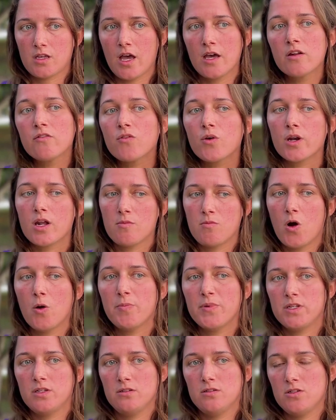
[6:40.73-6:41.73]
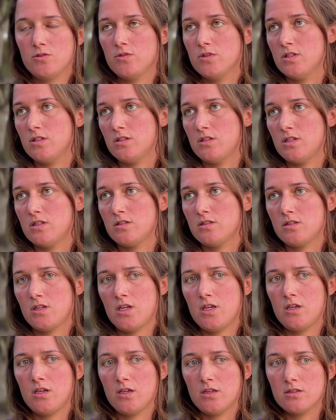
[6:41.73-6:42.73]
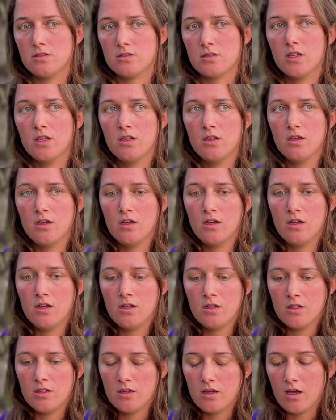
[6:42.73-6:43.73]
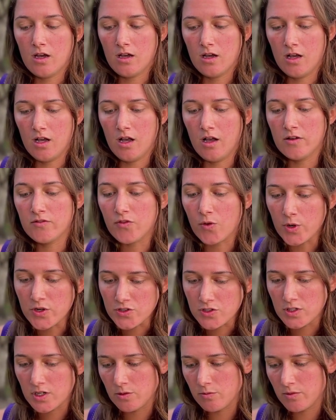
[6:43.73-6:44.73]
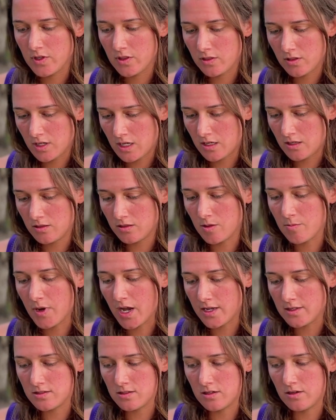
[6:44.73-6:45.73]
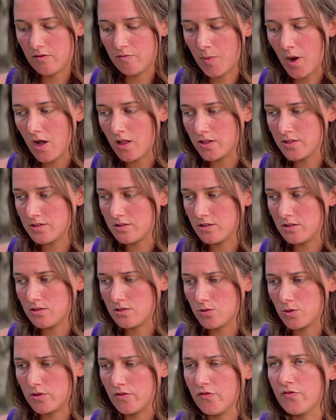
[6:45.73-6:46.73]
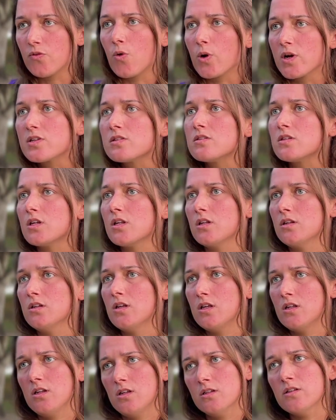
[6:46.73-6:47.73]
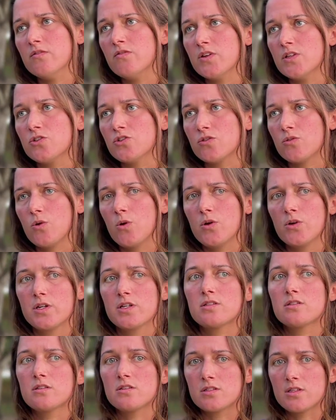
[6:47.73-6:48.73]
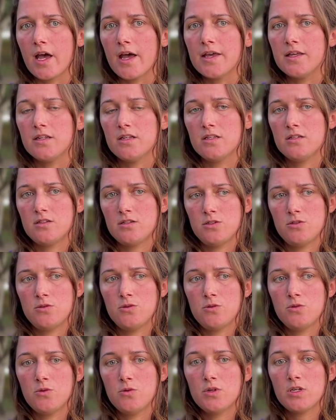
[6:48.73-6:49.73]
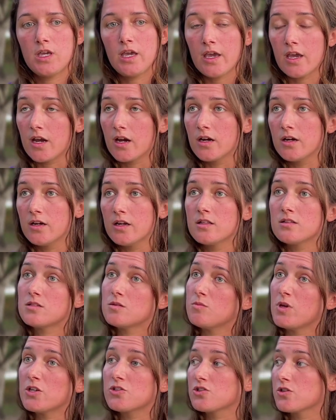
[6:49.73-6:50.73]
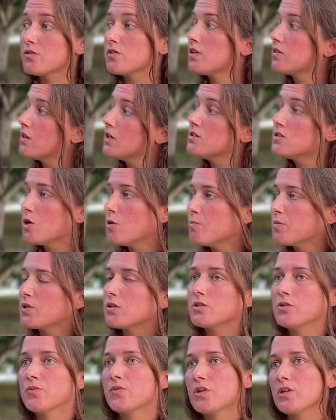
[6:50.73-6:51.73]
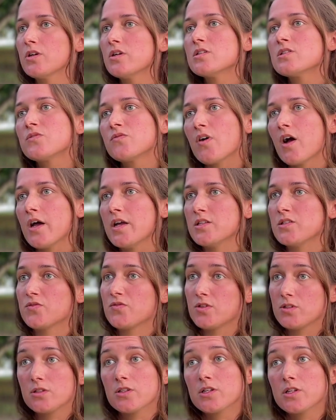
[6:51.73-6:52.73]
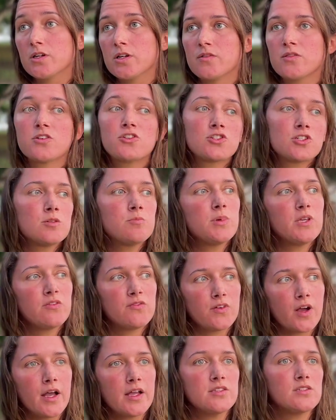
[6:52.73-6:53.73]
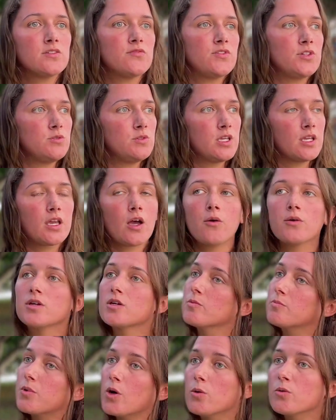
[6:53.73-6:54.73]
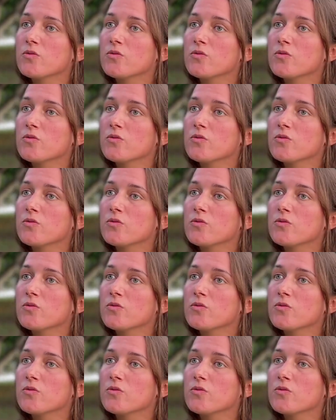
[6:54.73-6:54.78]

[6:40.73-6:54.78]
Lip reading: kind of what I'm hoping to do in DC. Is unfortunately, it's like the mindset of policy is sort of forcing an individual and a society to care and to make sure that they don't pollute. There is fines for littering. There should be fines if you take out your boat